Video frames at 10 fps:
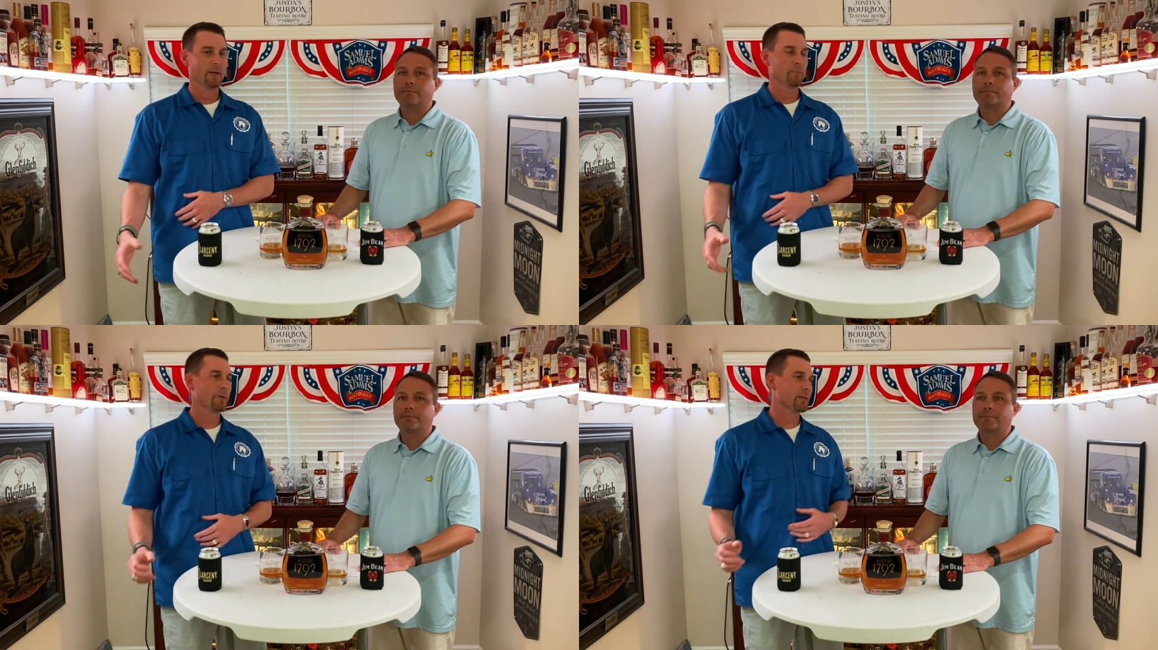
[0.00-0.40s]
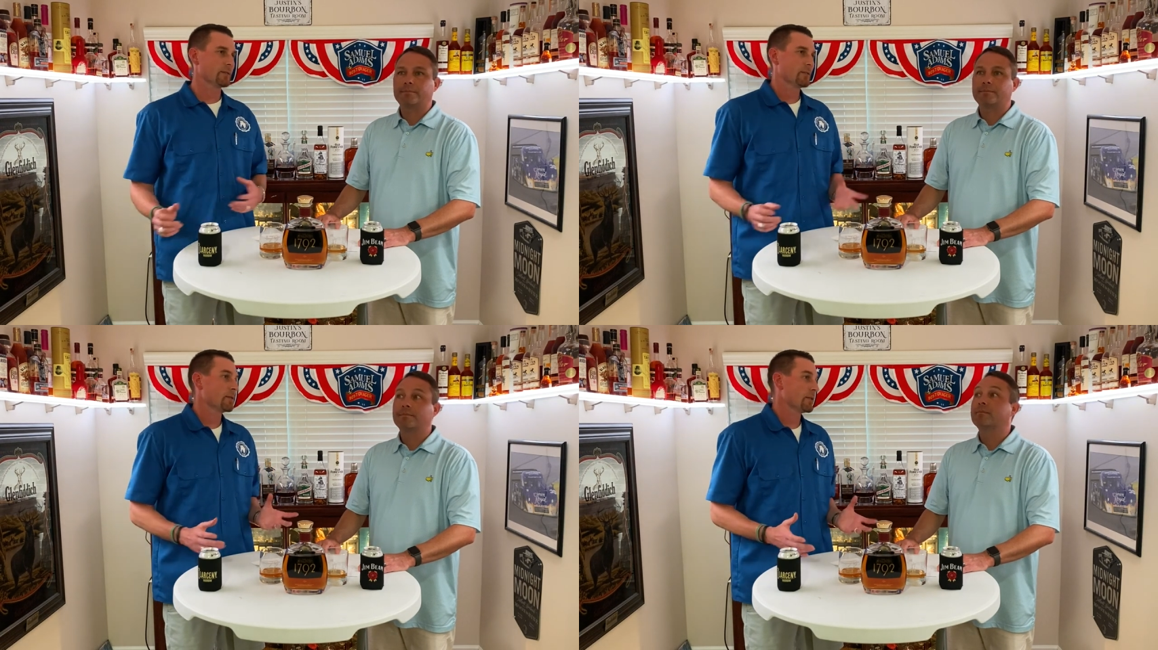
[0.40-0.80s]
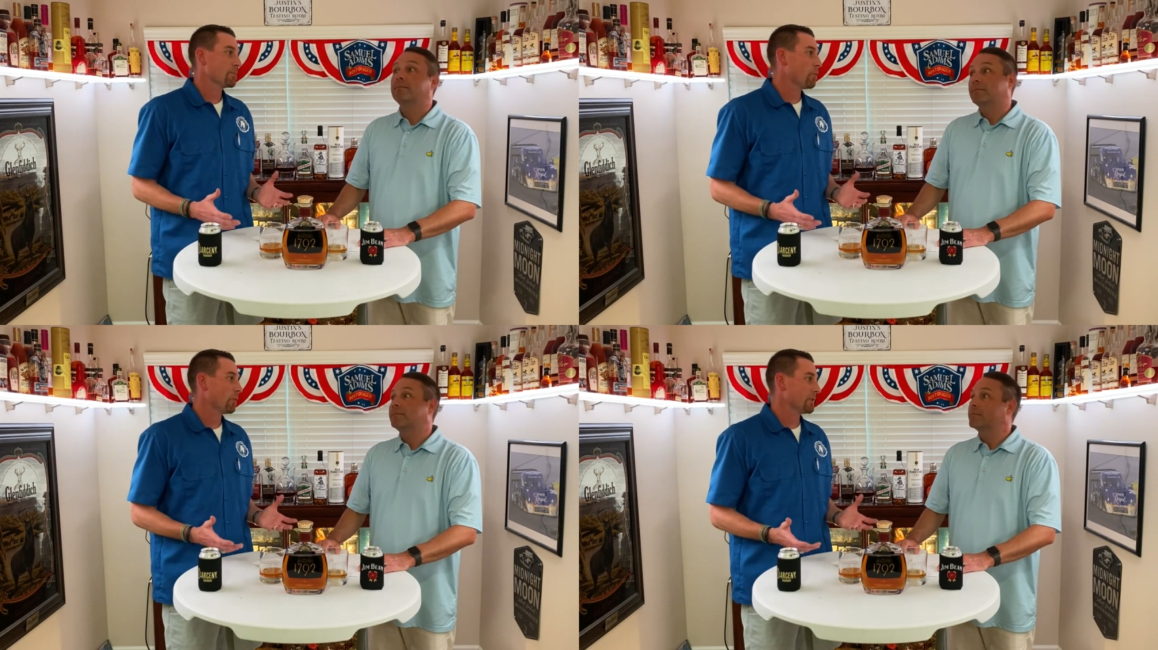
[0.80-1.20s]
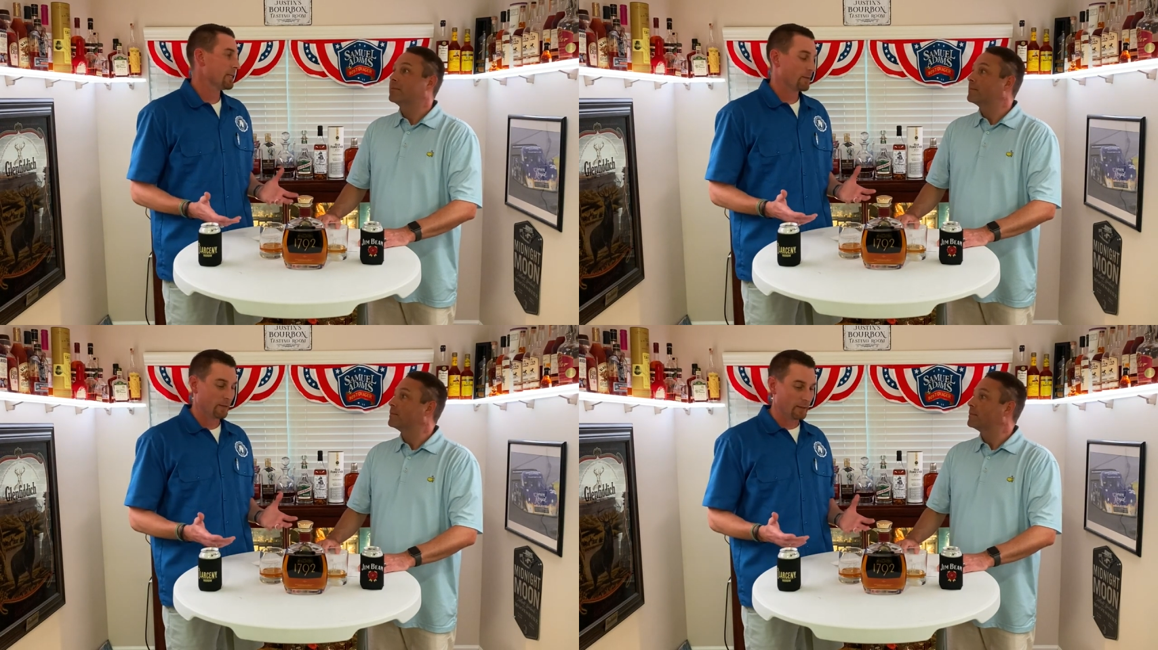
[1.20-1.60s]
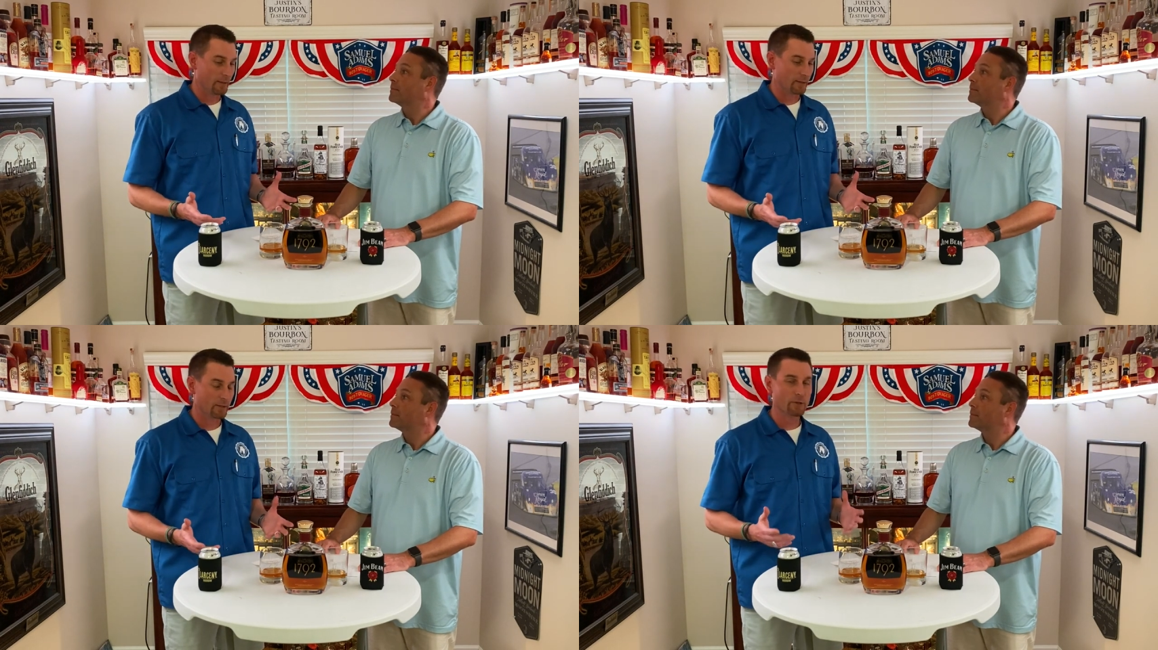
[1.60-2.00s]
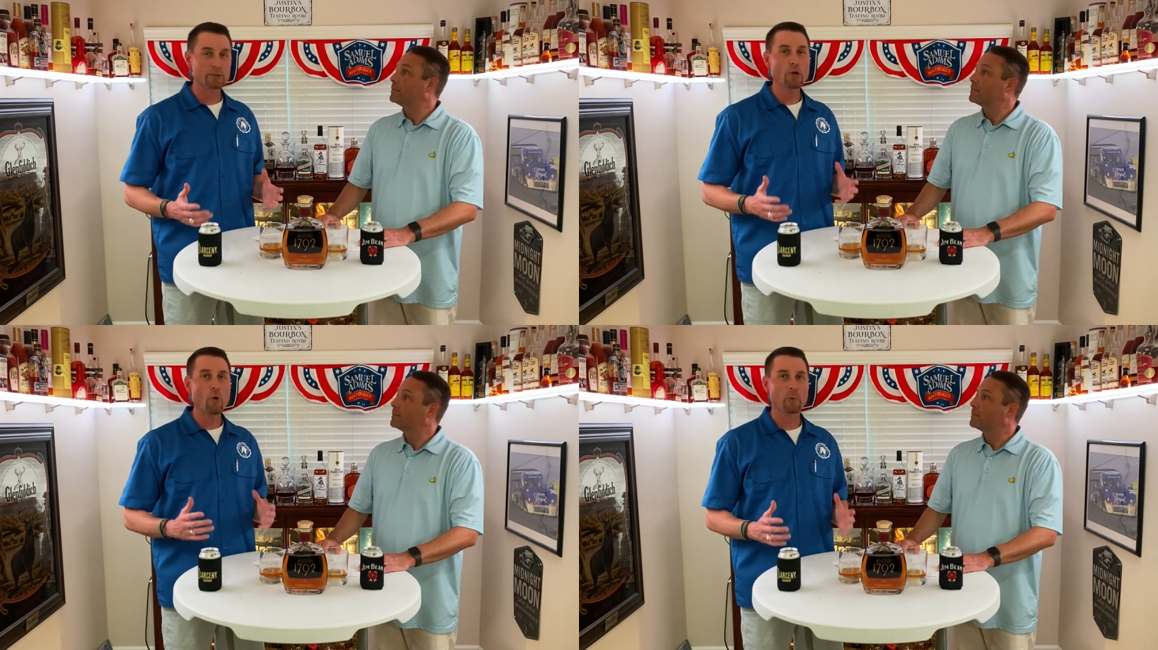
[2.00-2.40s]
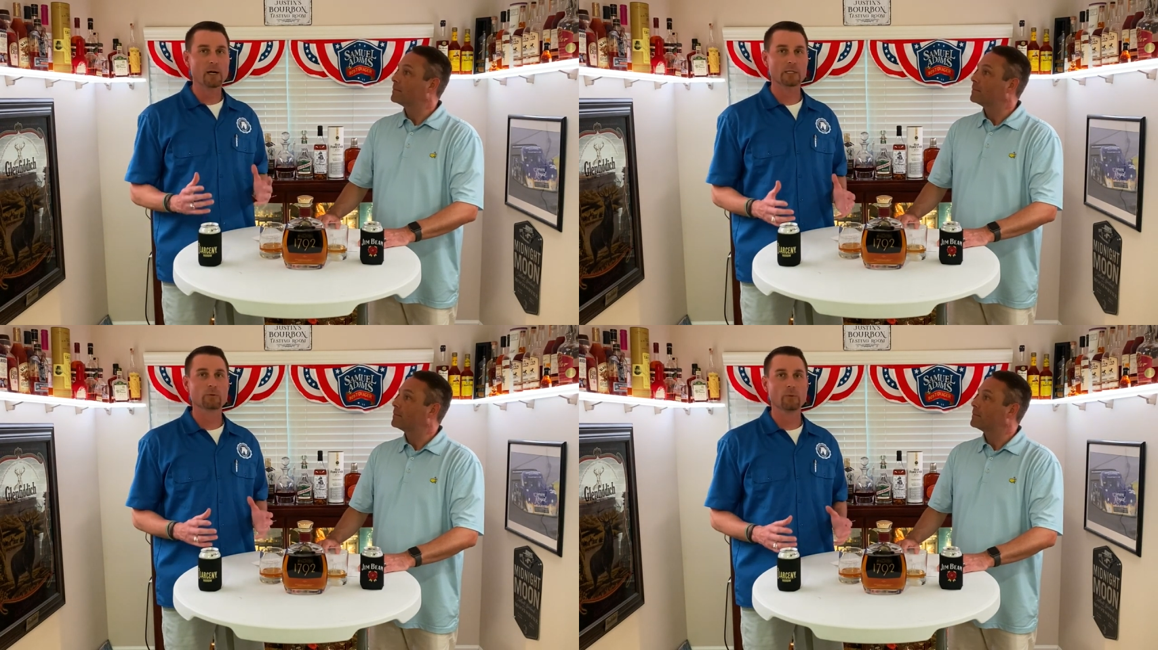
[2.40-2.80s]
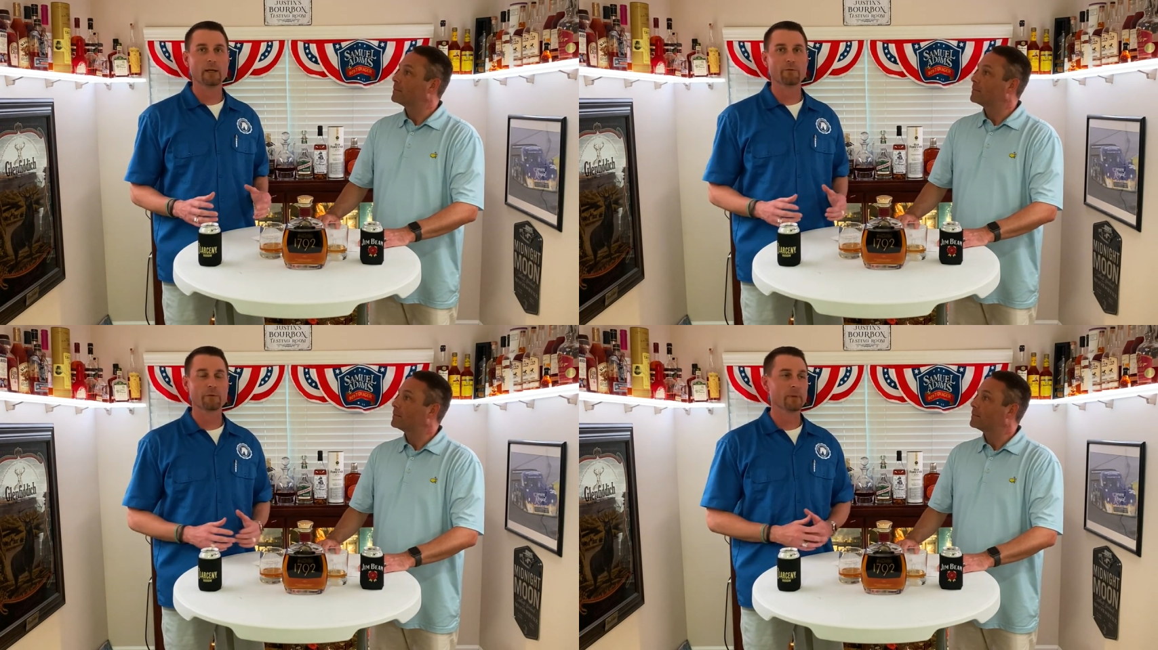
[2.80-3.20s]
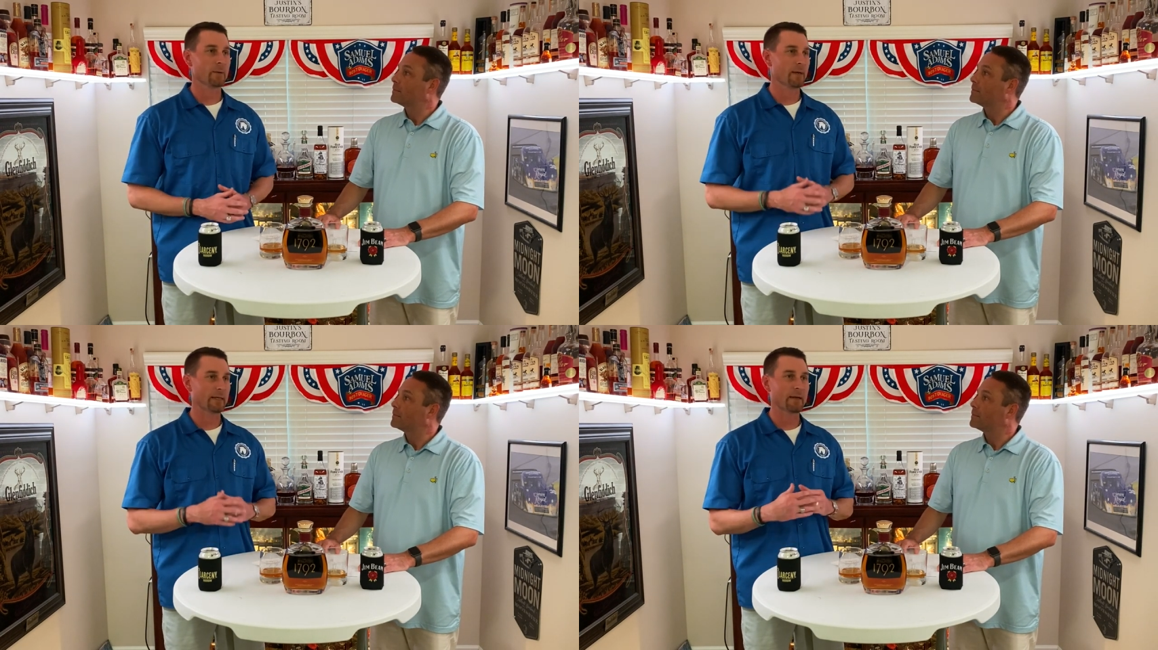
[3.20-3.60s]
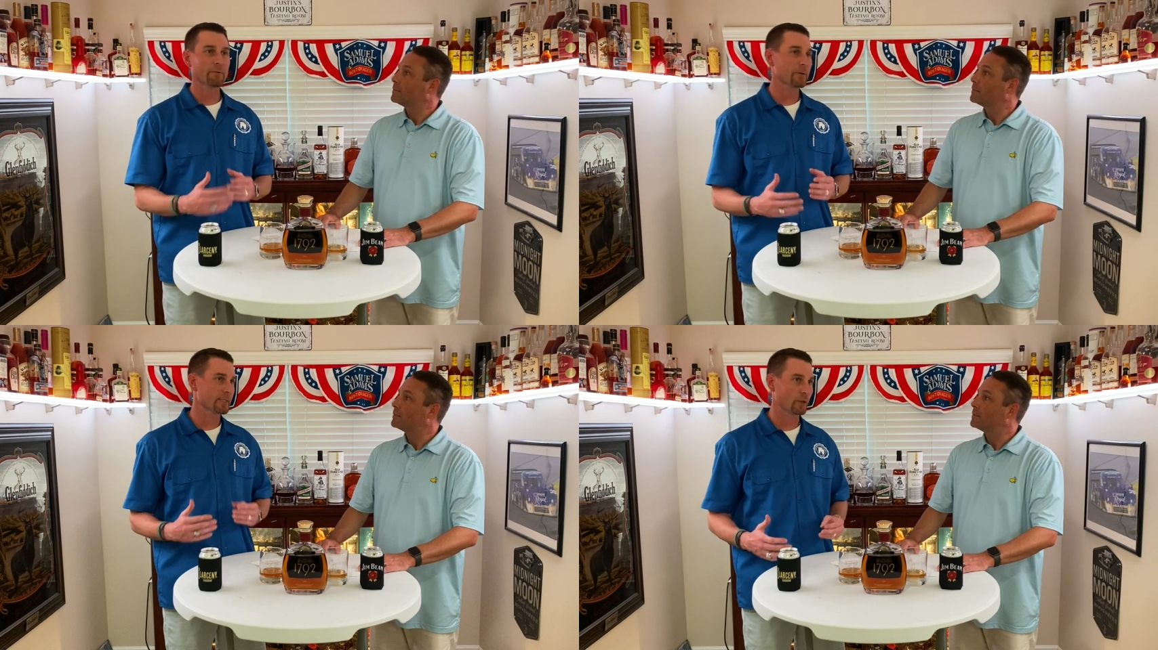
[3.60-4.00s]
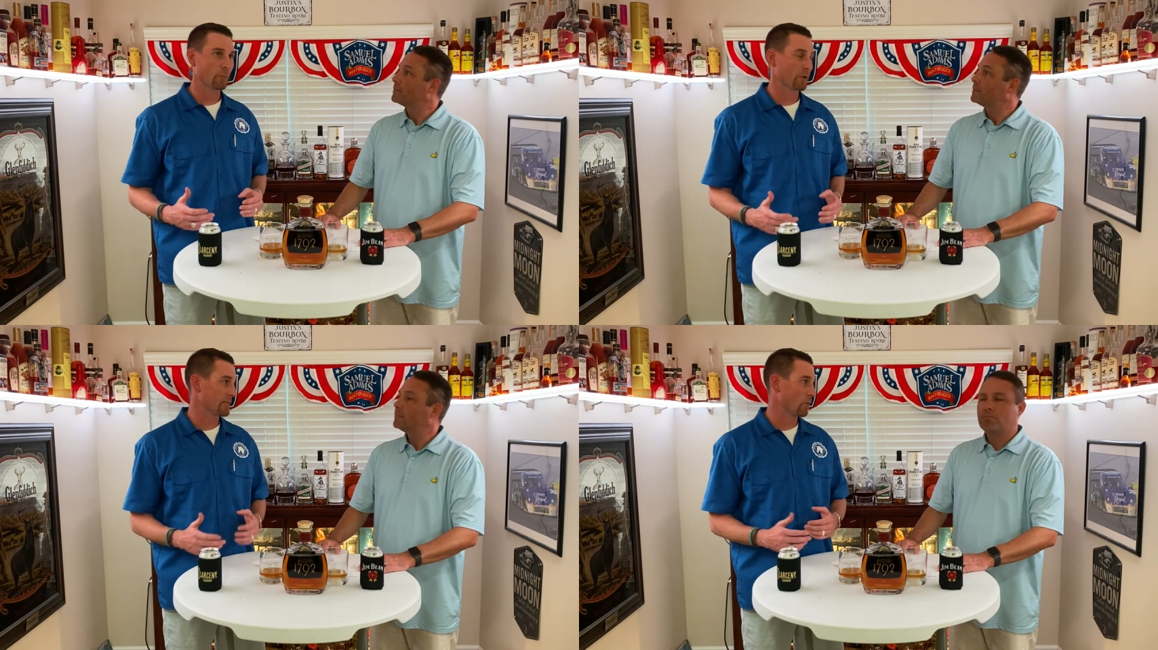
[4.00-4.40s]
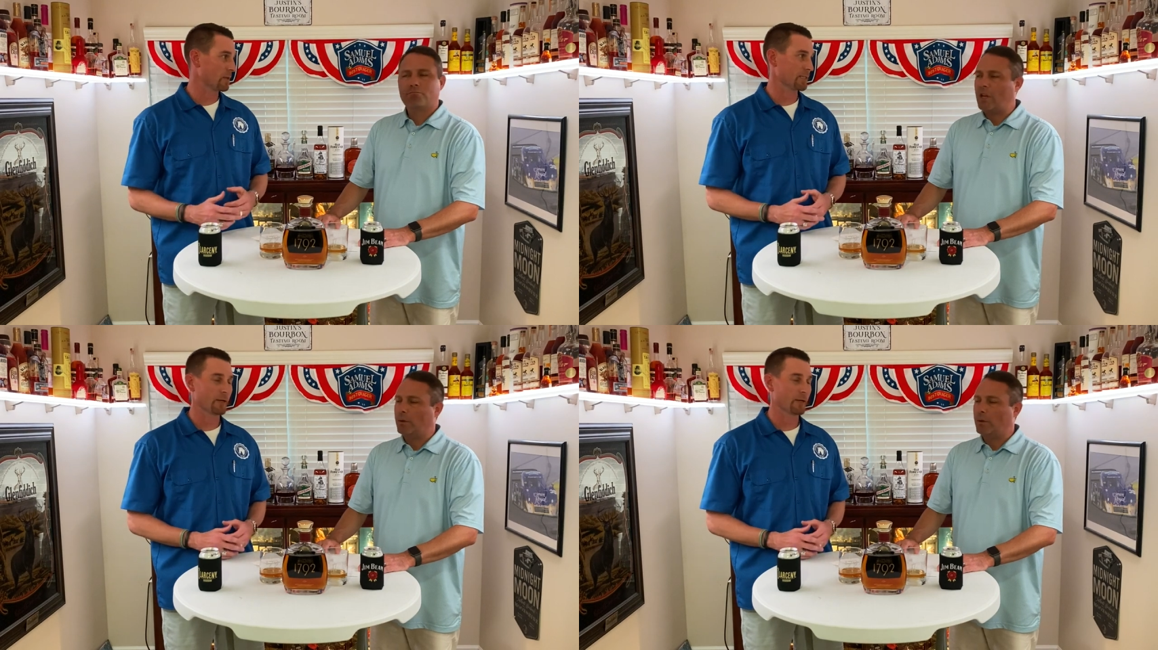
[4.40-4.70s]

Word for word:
Speaker 1: but let's boil it down to this. There's no possible way for me to make every single person that walks no.